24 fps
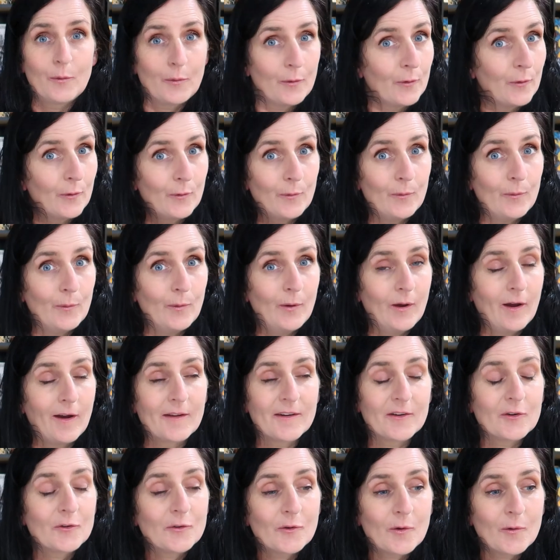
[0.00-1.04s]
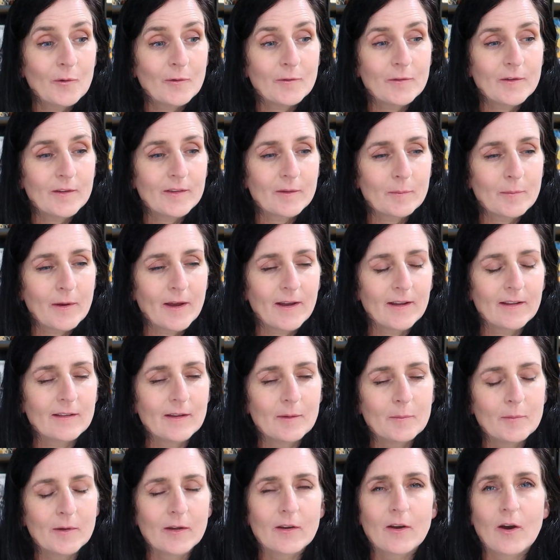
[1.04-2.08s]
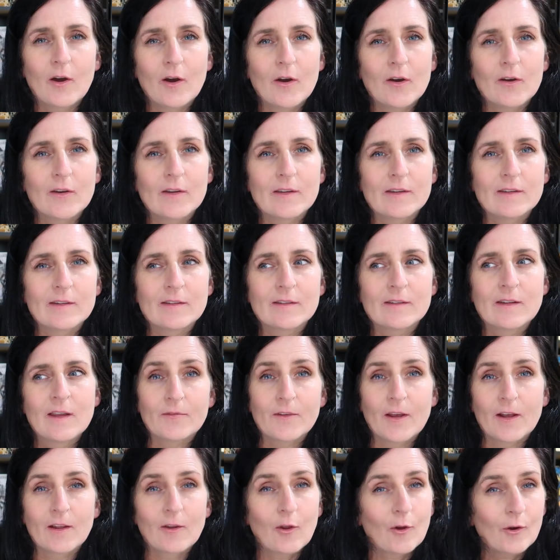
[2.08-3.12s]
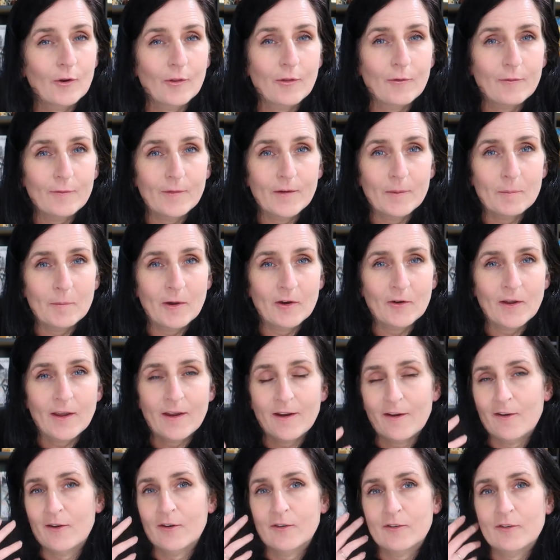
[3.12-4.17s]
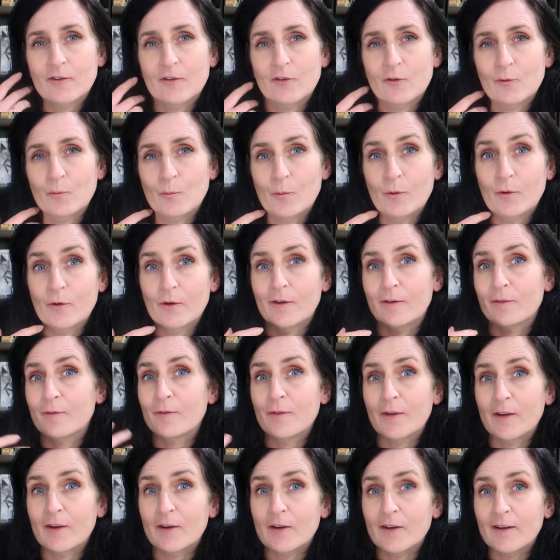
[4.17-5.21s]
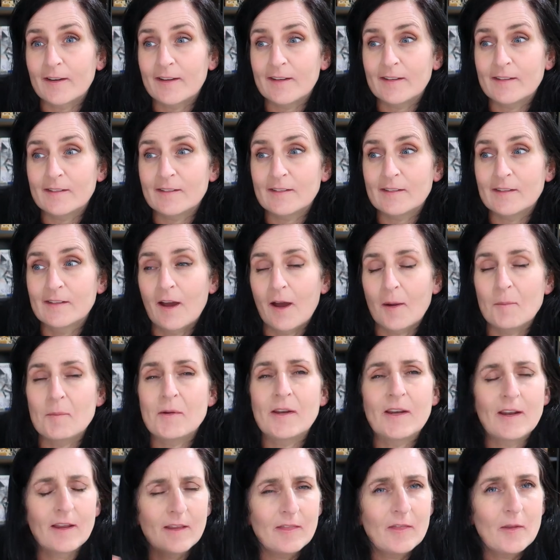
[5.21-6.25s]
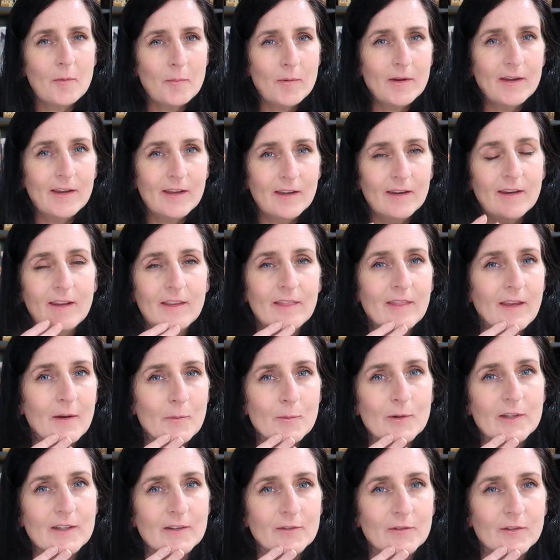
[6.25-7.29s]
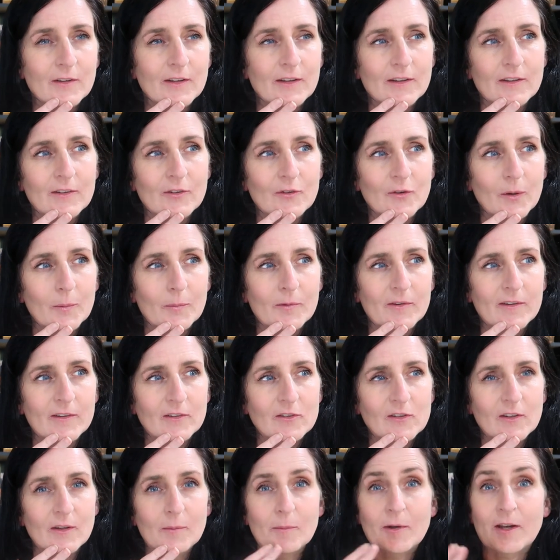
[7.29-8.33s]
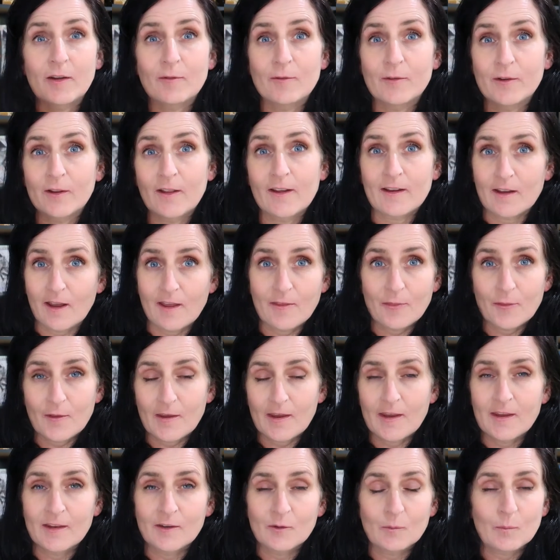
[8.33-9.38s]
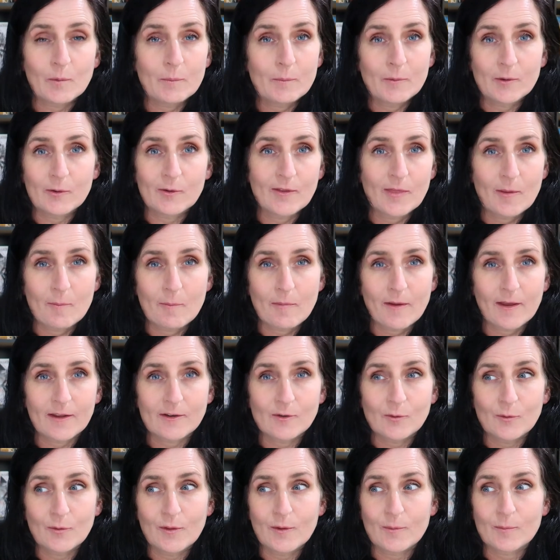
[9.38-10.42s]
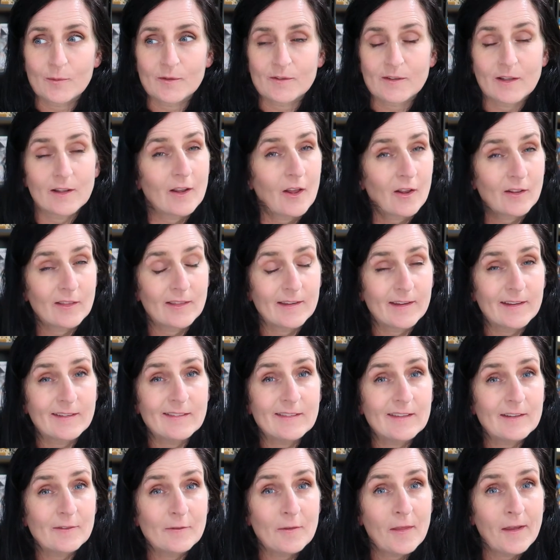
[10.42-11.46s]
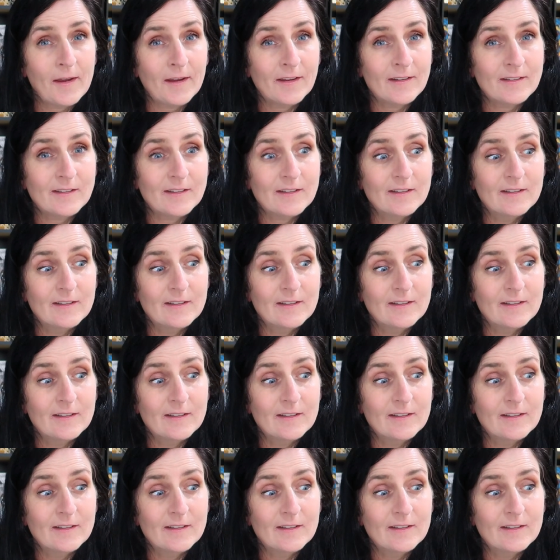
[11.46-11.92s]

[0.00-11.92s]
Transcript: whew, I don't know if it's partly because a lot of female characters were fairies. I mean, in the beginning, they were definitely described sexually, but I feel like at the end, when we were in the battle, there was a lot less of that.